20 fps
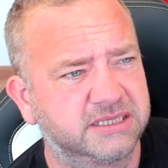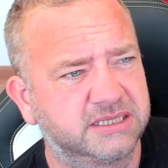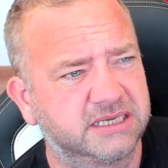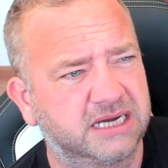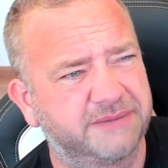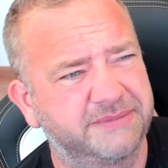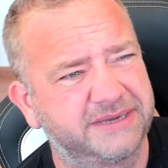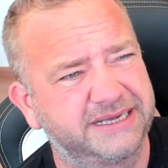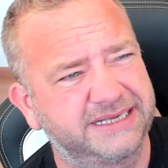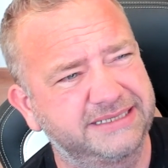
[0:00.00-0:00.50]

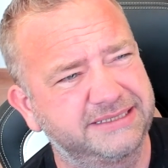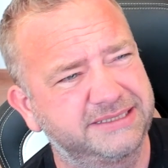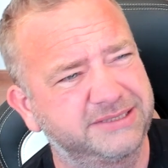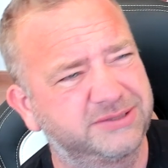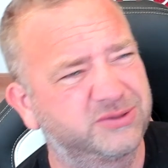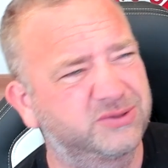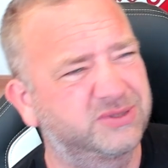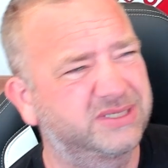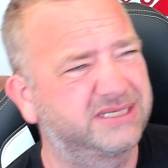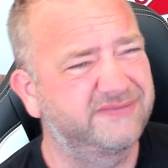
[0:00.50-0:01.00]
I mean,
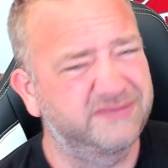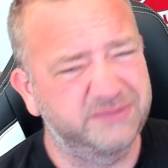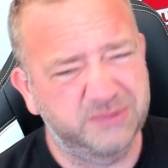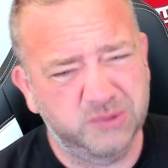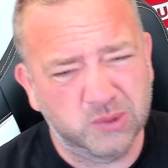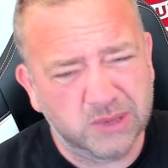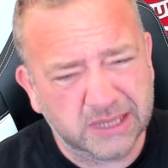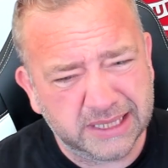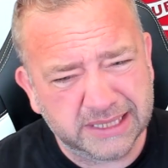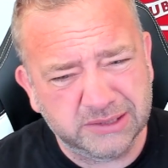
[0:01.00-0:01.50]
the
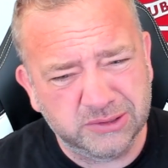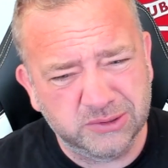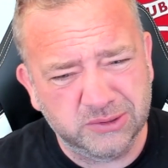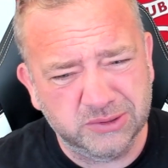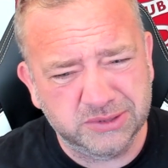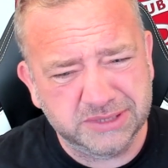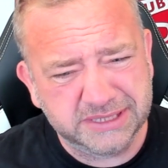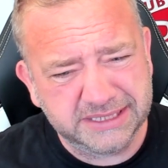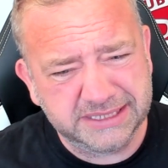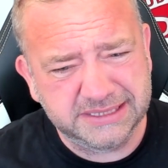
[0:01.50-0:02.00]
Liverpool
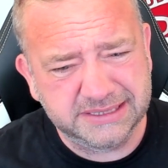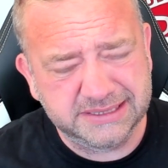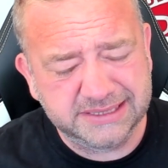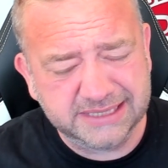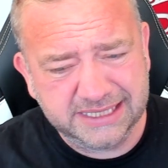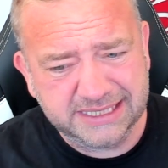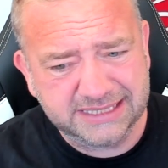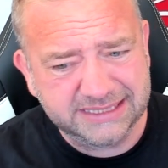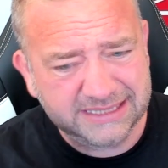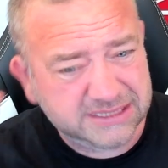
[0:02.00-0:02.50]
Echo these
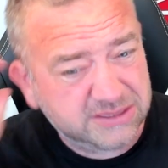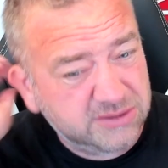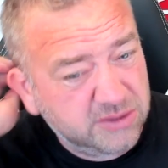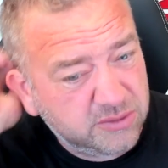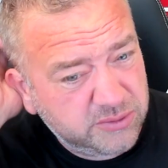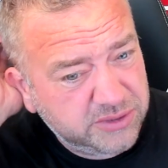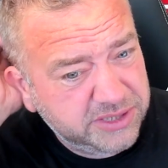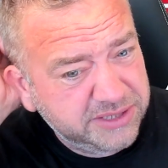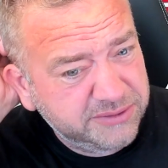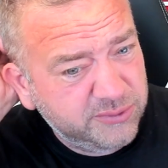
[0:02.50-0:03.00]
days, it's
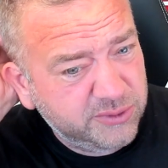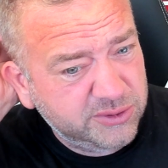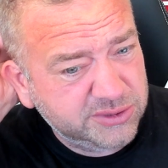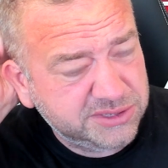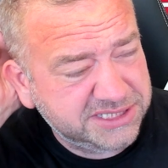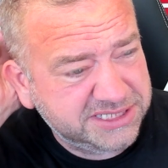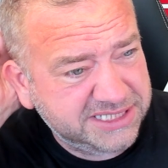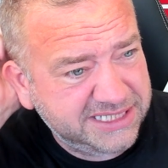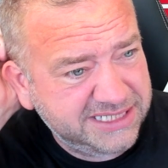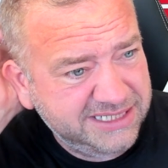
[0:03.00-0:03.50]
not what it
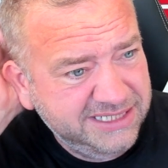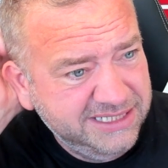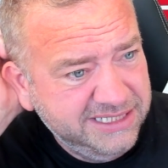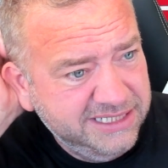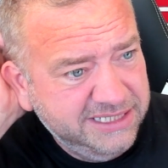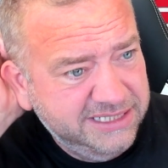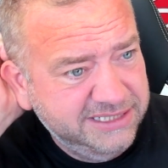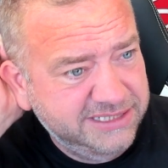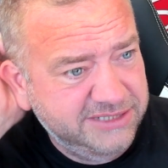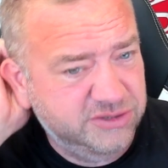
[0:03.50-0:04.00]
was, is it?
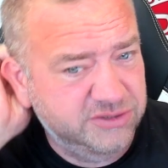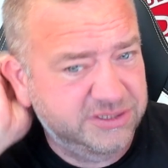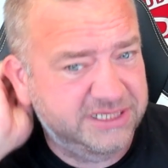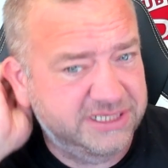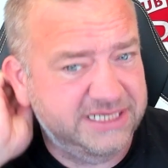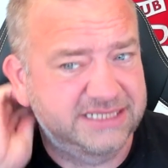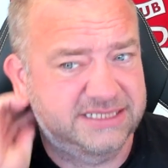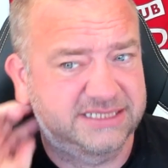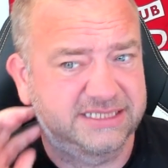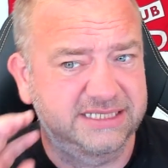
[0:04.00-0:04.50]

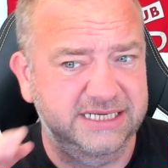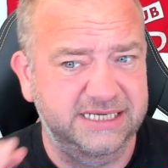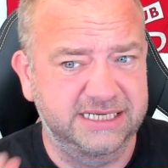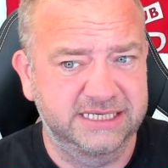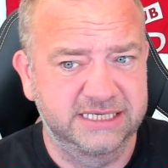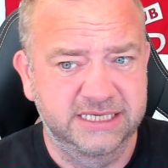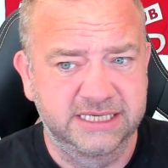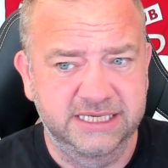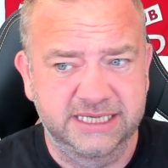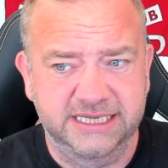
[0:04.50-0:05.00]
They
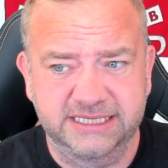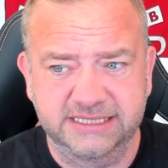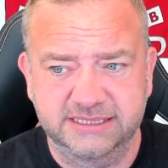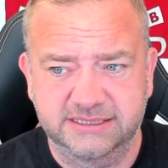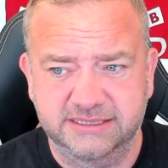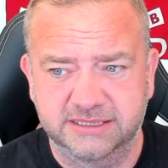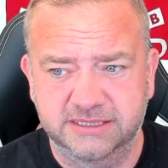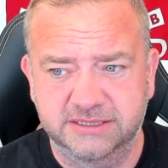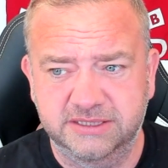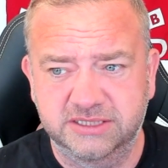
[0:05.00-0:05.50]
say
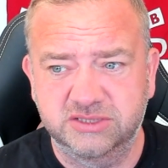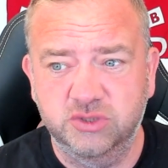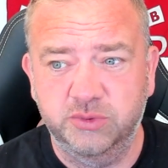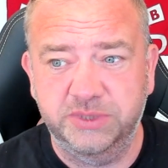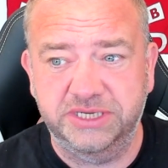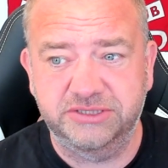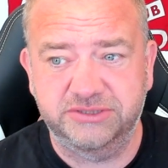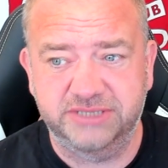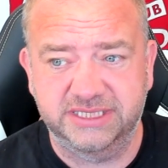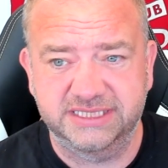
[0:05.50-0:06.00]
it's there's
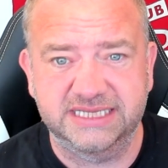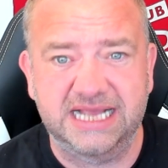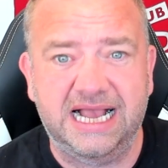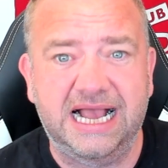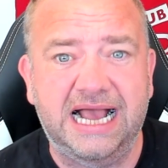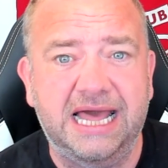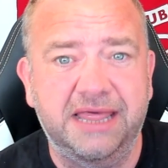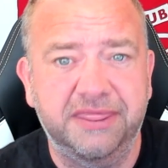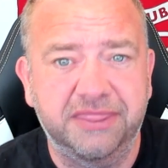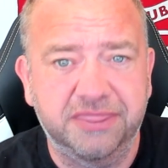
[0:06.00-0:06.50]
no interest
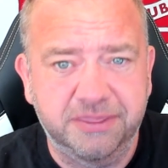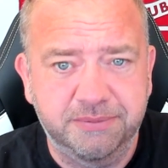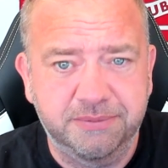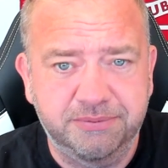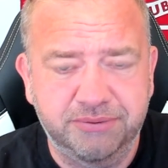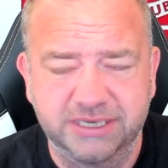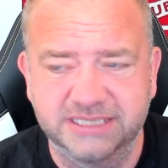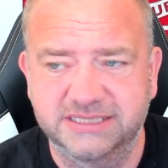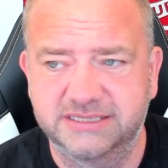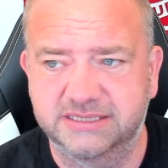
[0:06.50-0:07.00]
at the
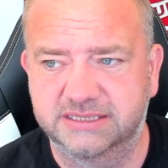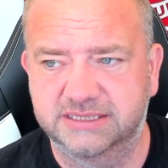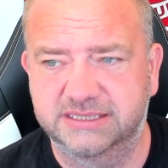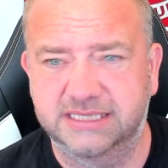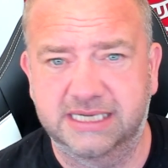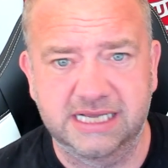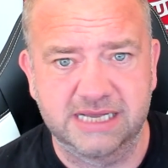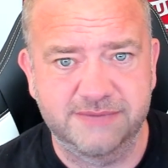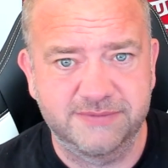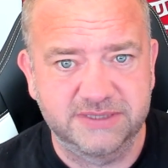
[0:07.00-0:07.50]
present
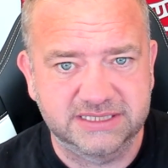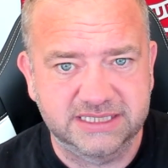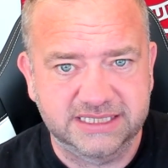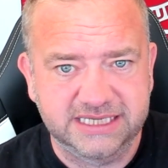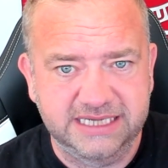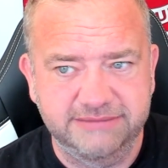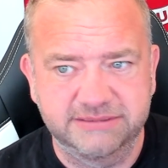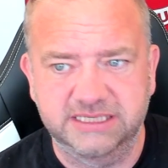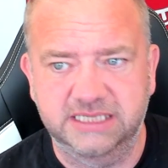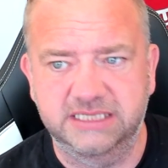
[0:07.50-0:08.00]
time. As I
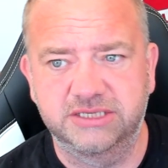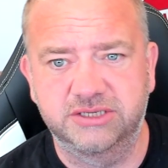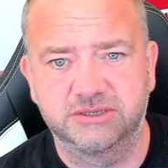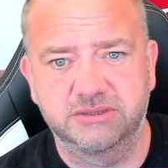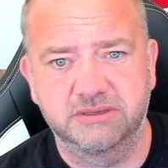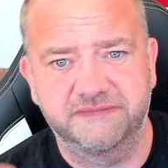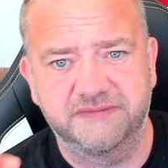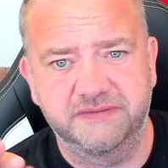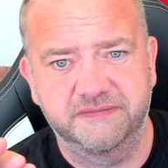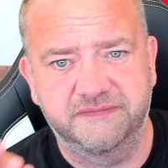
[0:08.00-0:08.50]
keep telling
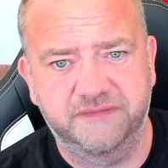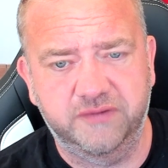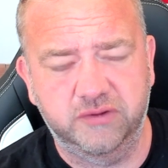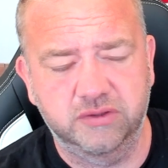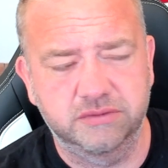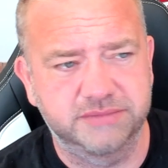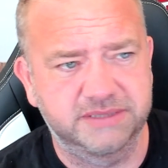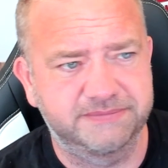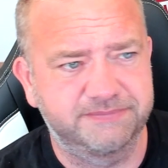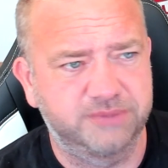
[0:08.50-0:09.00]
you, if you
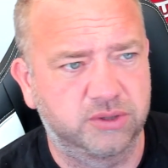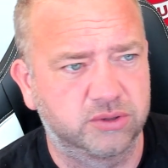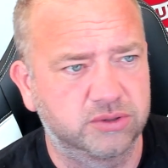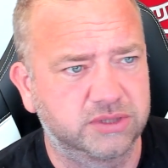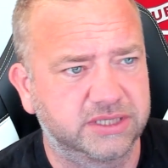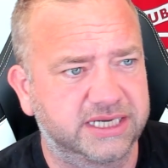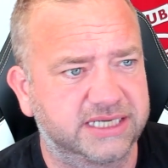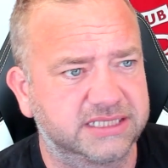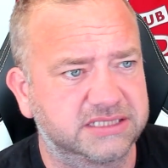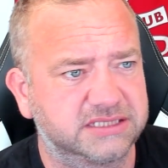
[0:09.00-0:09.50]
follow my
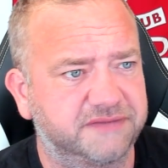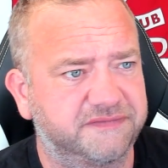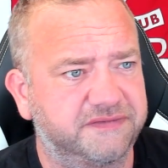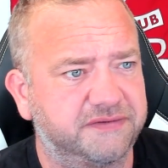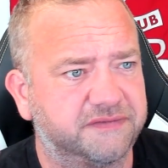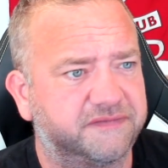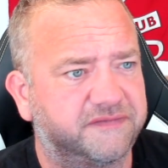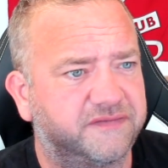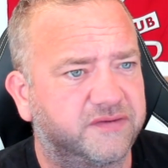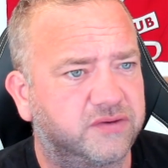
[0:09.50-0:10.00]
podcast, if
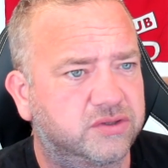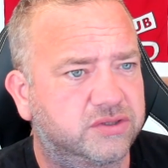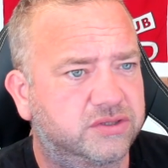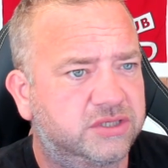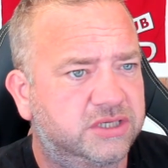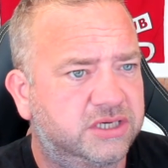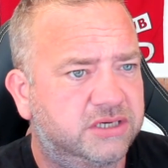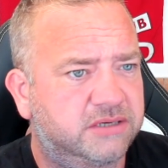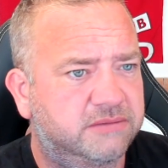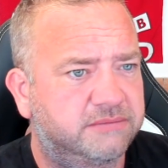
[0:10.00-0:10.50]
you
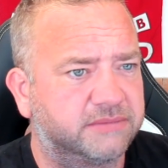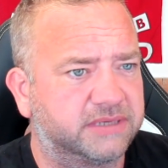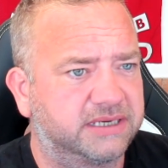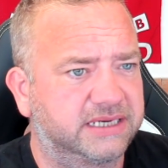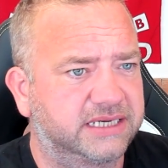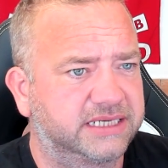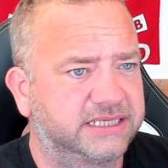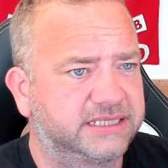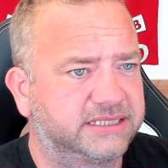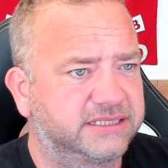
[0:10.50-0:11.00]
follow
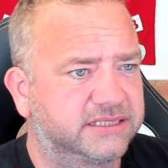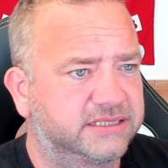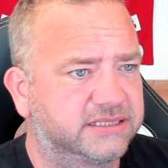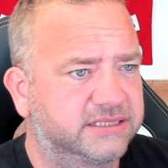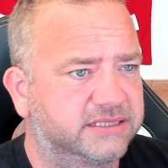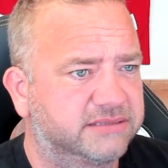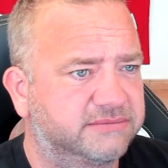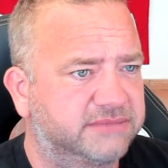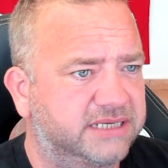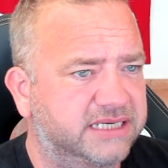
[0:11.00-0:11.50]
my
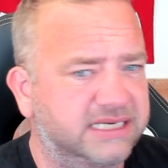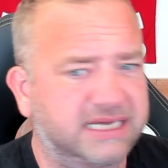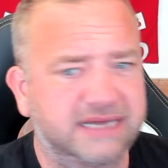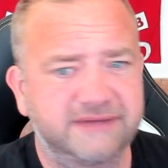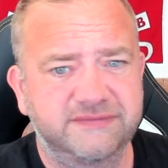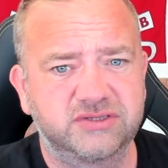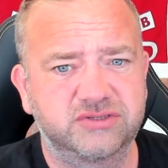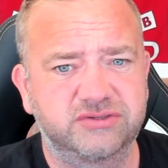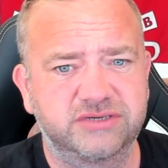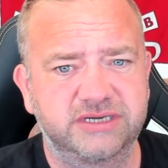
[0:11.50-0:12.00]
my
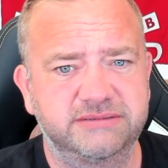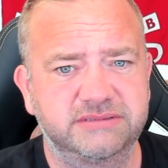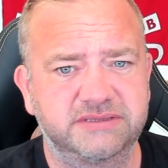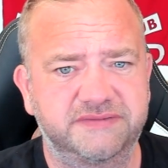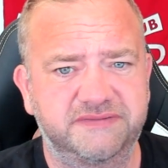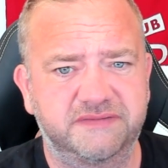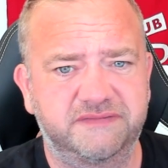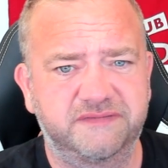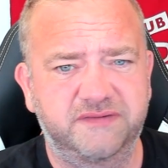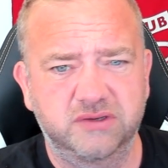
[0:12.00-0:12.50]
live streams,
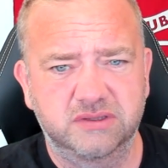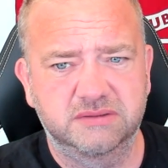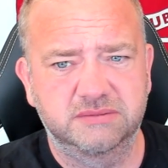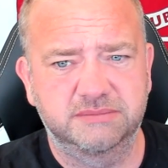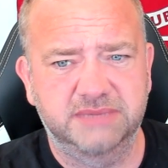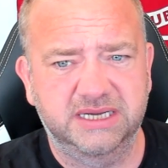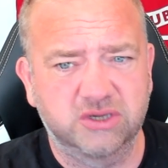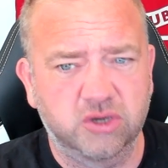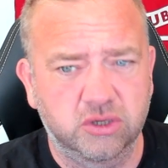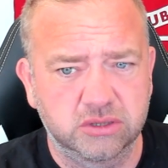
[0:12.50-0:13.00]
if you follow
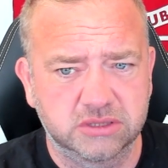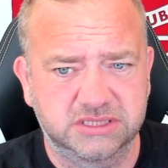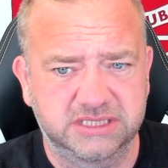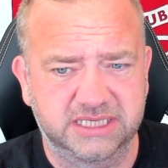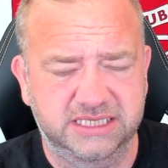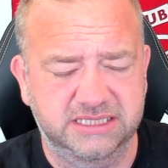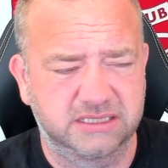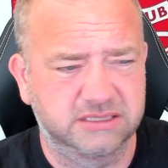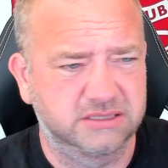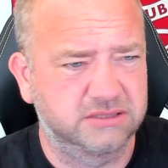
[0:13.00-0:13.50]
my
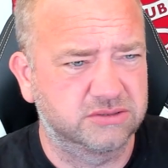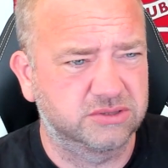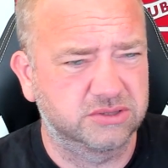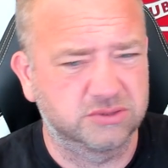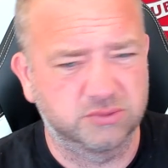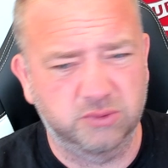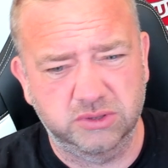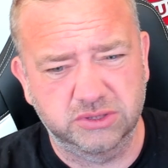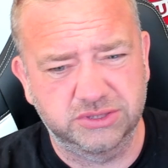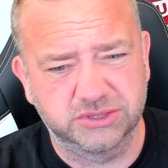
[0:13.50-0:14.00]
content and
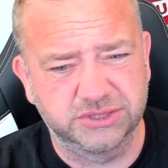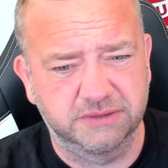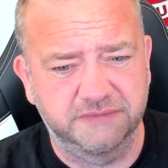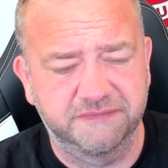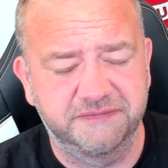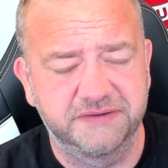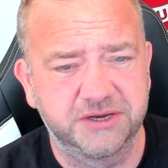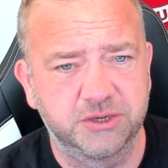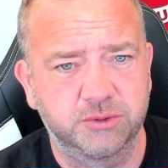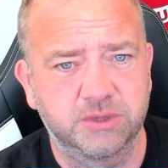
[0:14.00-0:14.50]
just watch the odd
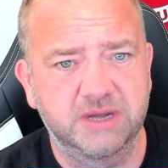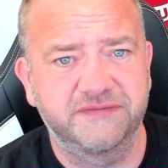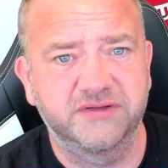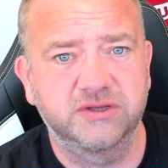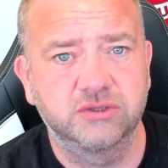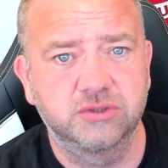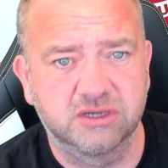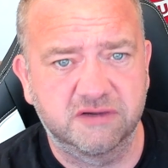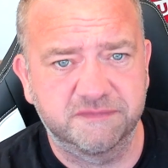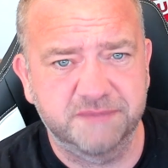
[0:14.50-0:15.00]
video, whatever,
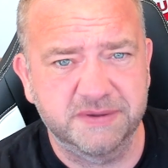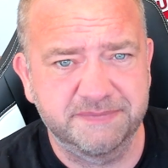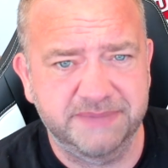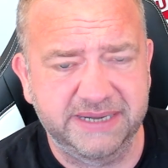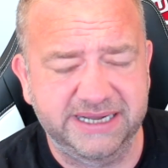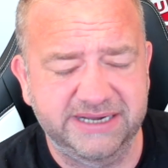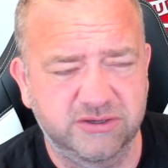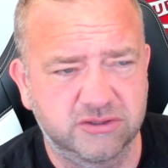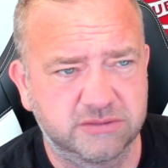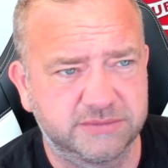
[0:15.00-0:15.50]
you'll know I've been
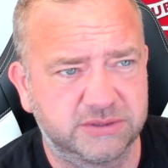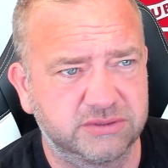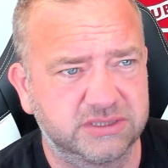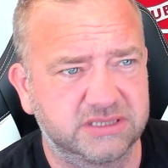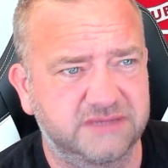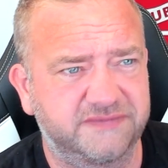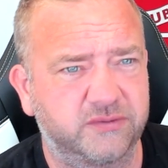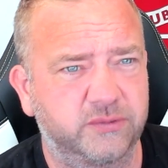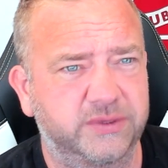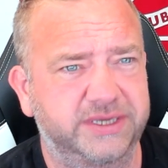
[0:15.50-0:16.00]
banging on about
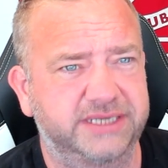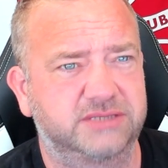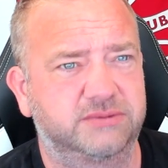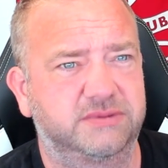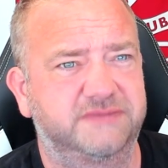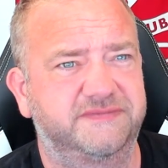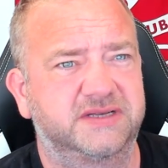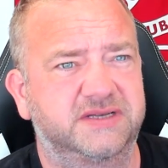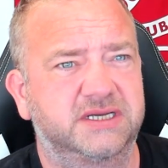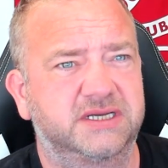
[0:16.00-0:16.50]
this for weeks with